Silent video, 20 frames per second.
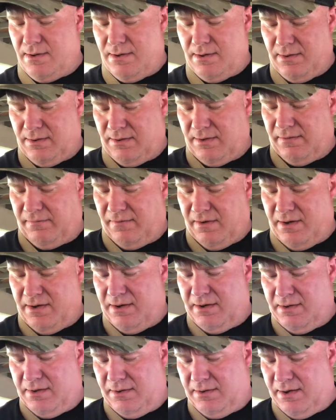See if I can
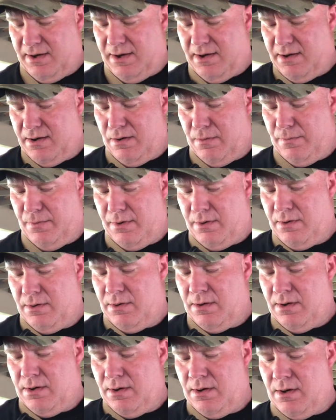get this thing open.
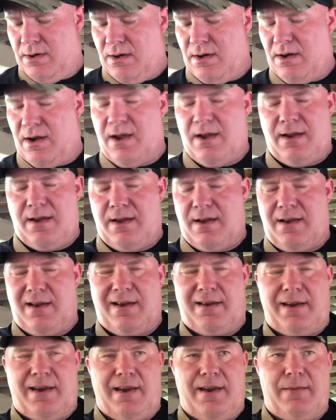I
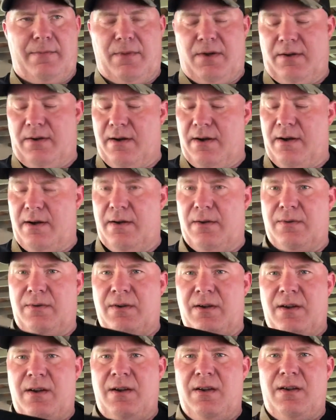can, but there it goes.
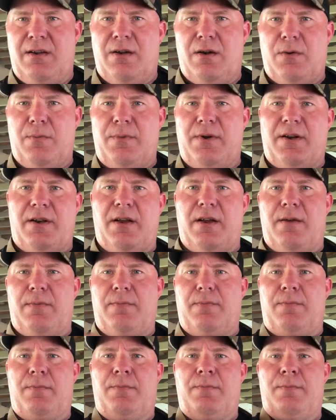You open it
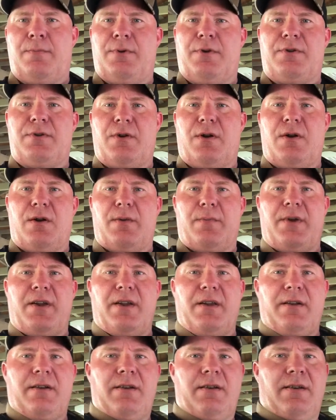up, put your arm
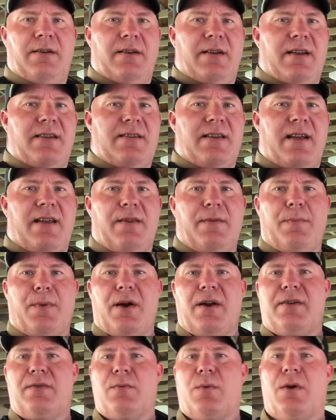in, and that's how the
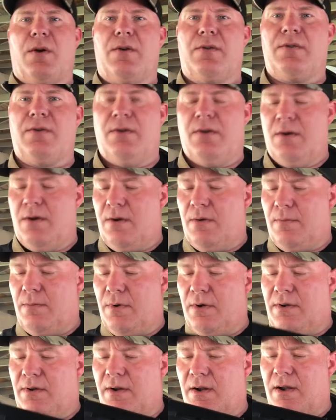brace works.
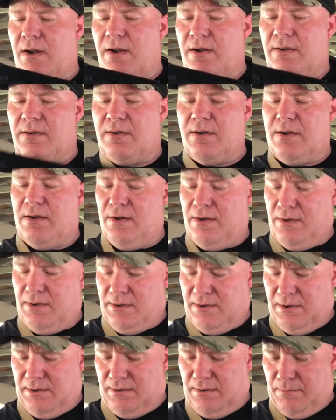But it's a good little
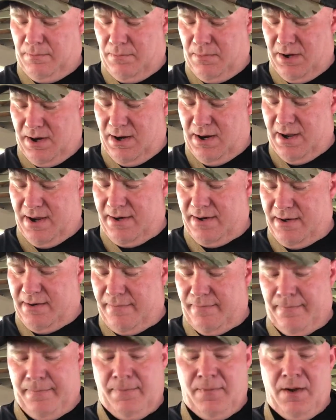system. I like it.
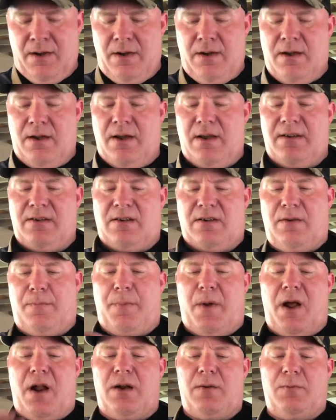This is the
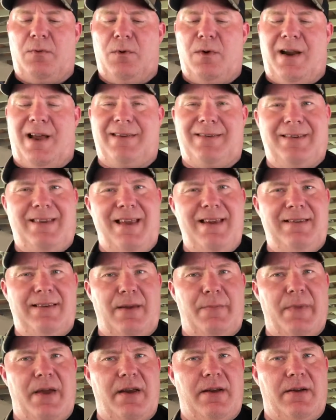polymer one. I think they
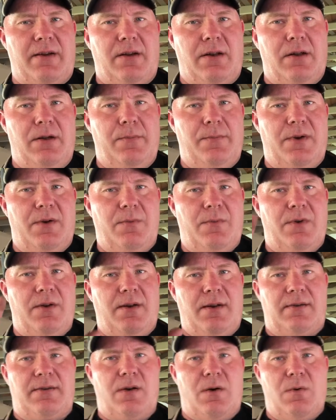make an aluminum
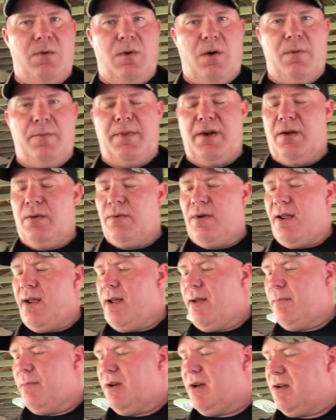one. Don't quote me on
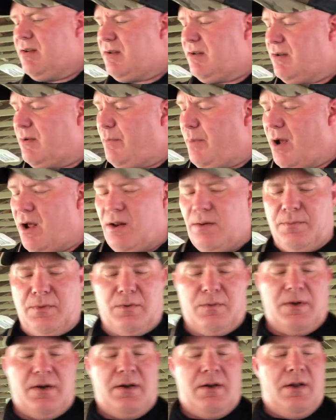that, but this is the polymer one.